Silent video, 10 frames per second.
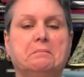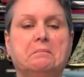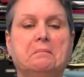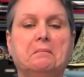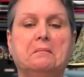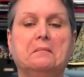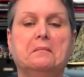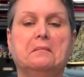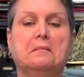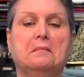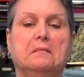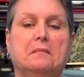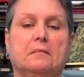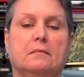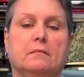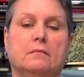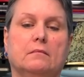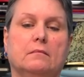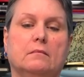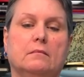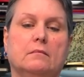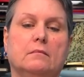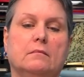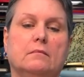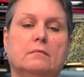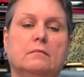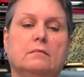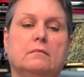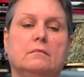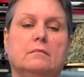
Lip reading: Nothing is said.